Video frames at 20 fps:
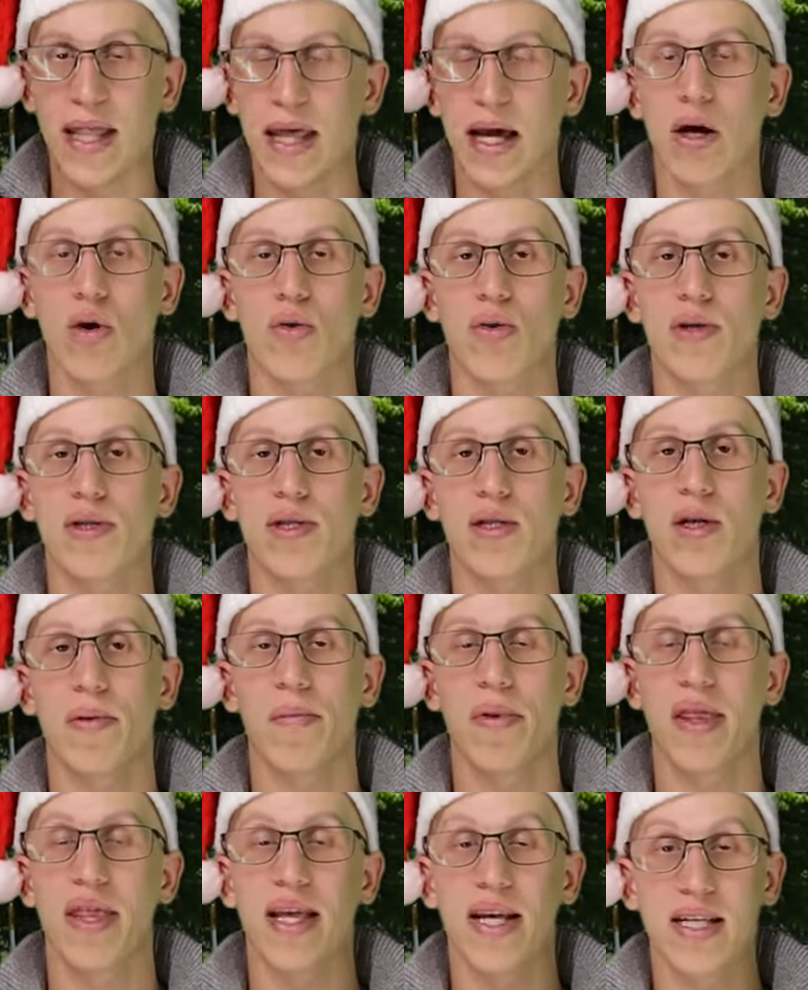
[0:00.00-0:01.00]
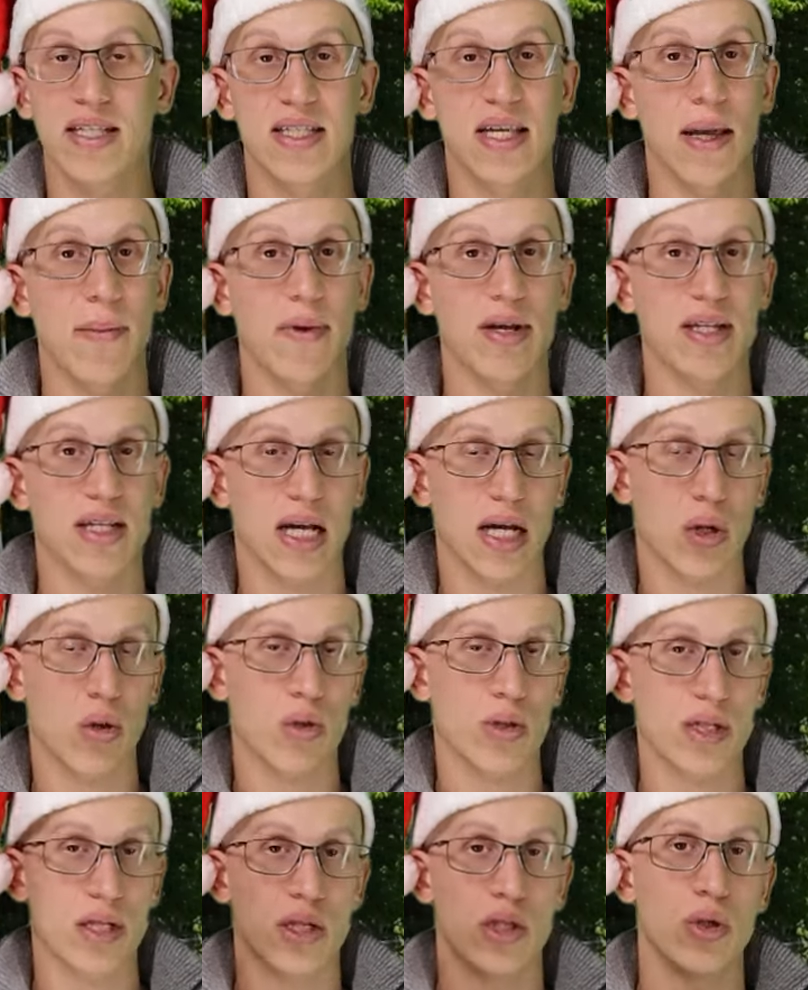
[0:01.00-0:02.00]
And that course is going to be the same exact
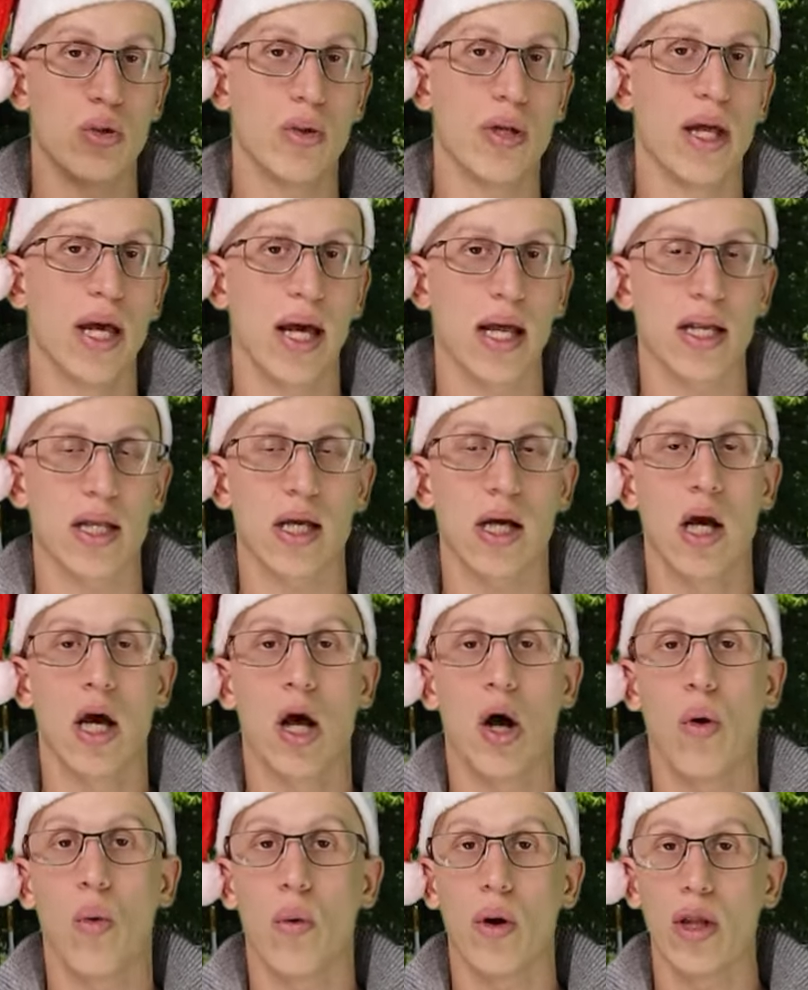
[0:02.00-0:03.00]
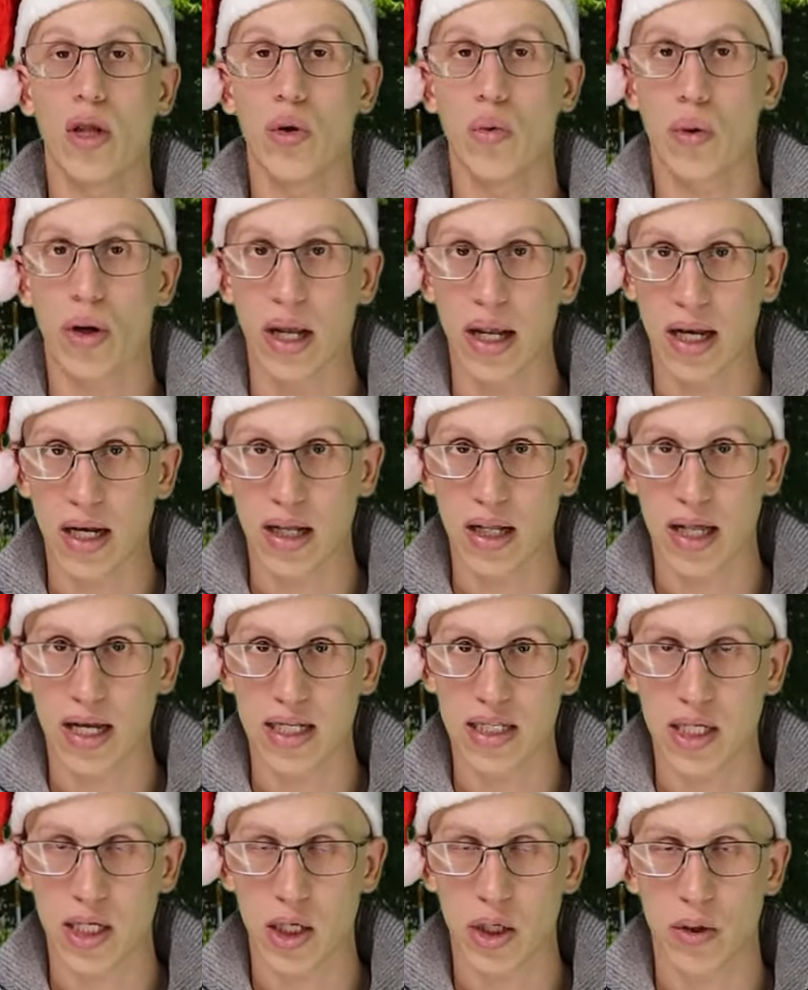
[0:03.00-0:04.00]
course that you would get when you were in
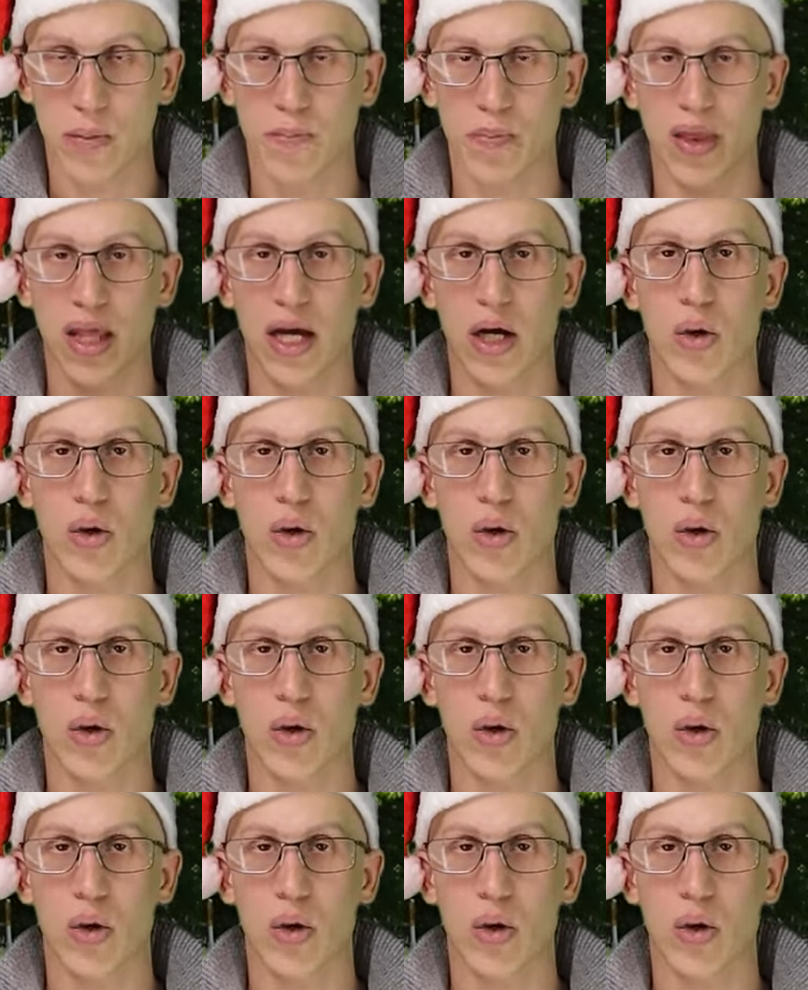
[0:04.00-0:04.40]
class here.